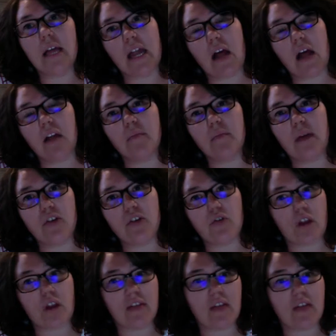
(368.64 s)

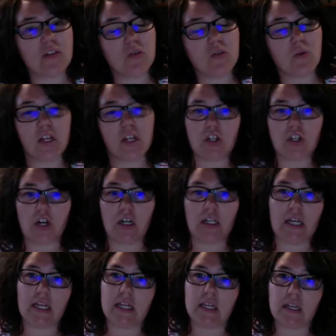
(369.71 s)
elementary, that's when I started
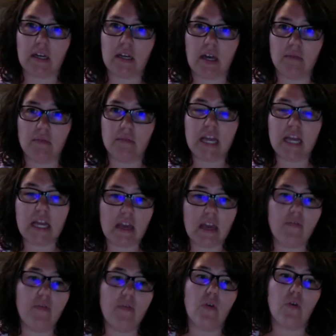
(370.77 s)
like taking
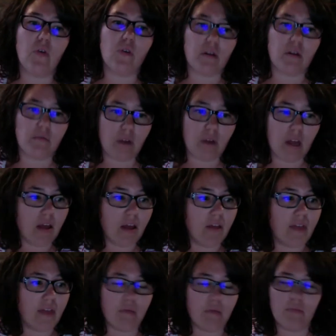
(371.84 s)
food, and
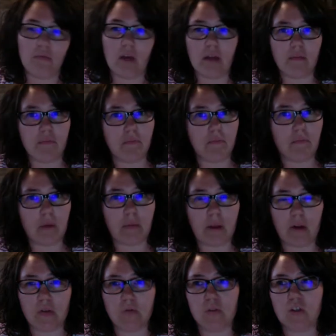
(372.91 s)
then my
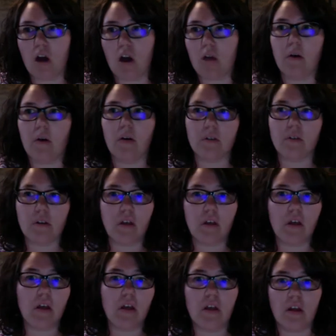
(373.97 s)
parents would talk about,
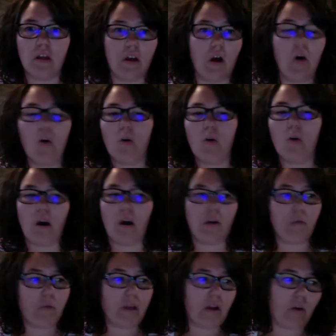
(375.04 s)

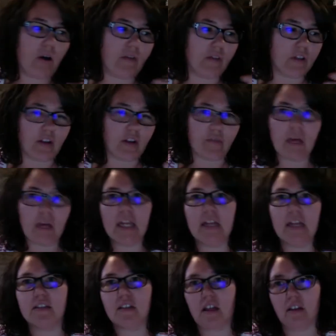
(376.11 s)
we don't have a lot of
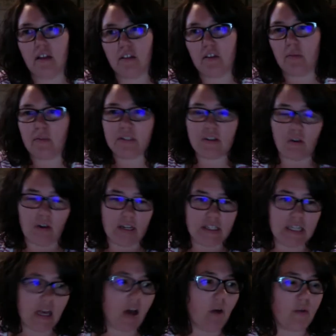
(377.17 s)
money, and someone's
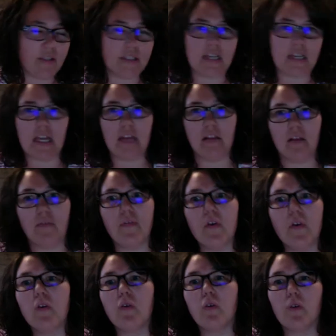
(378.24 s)
always taking the
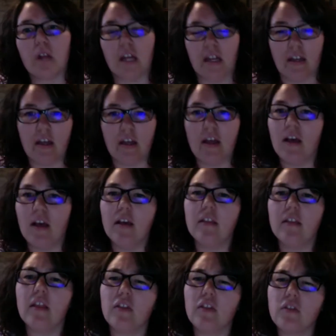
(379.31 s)
food, and
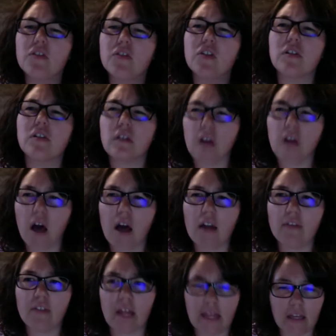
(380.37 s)
like there was just a lot
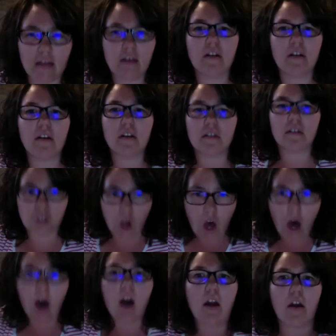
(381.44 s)
of like
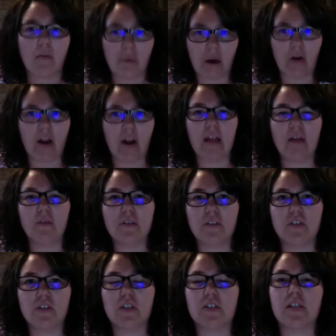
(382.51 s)
talk about it. It
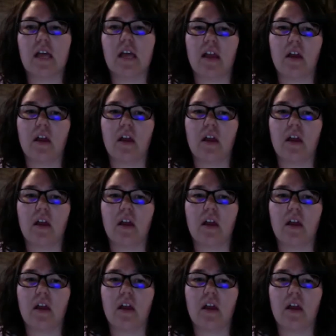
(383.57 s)
wasn't just like,